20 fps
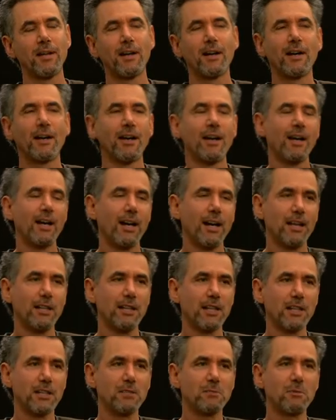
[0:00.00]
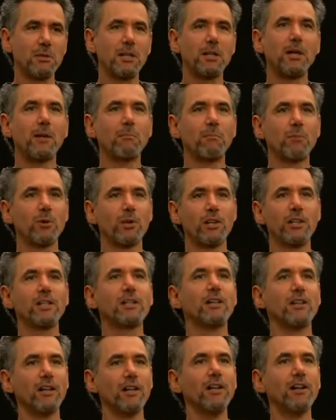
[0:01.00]
Yeah, I think it's become pretty
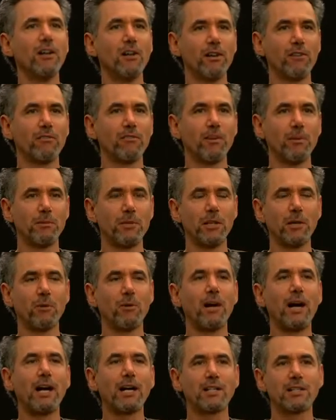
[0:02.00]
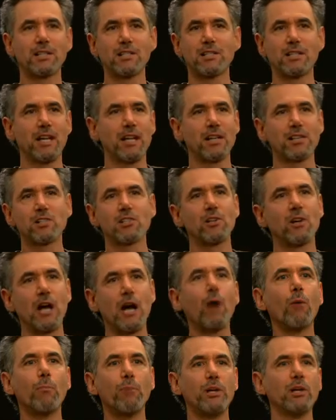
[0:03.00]
clear from the Iraq disaster
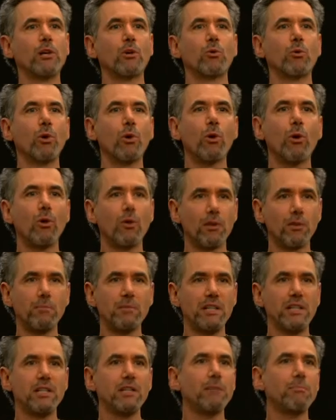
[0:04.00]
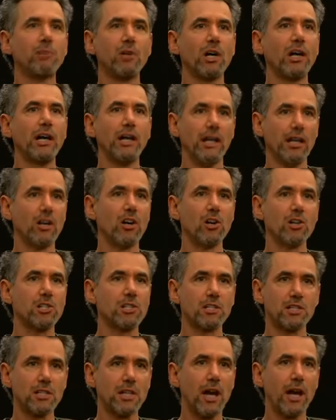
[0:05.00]
how big a role the media play in our
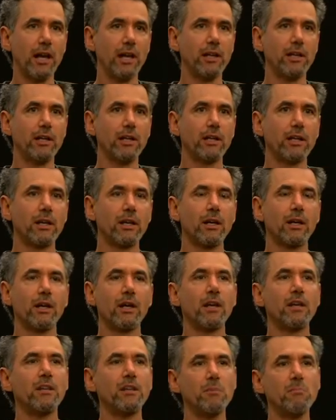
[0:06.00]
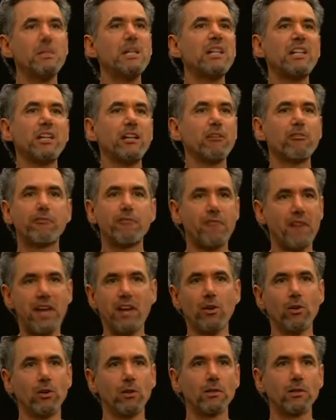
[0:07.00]
society. The media
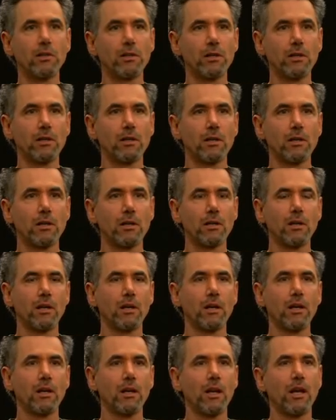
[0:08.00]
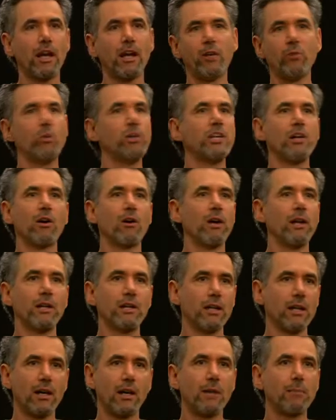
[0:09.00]
failed, and we are
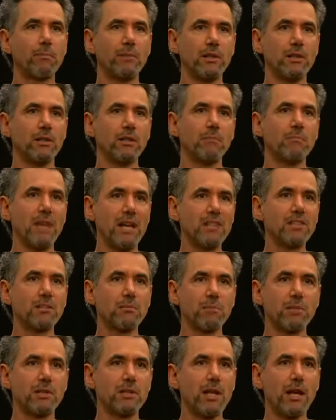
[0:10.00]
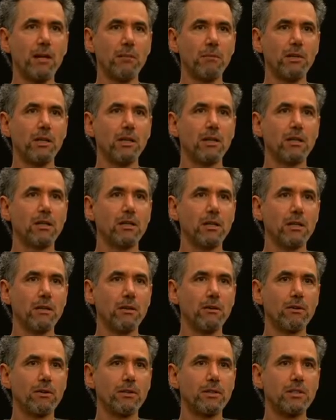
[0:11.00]
ending up in the Mesopotamia,
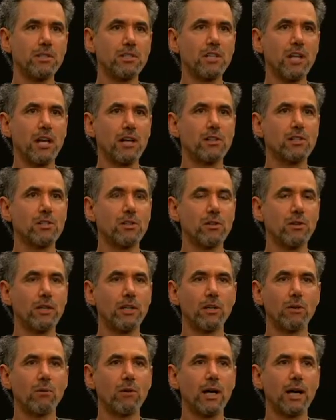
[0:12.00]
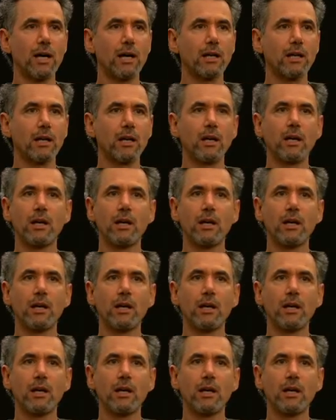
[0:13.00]
the disaster in Iraq.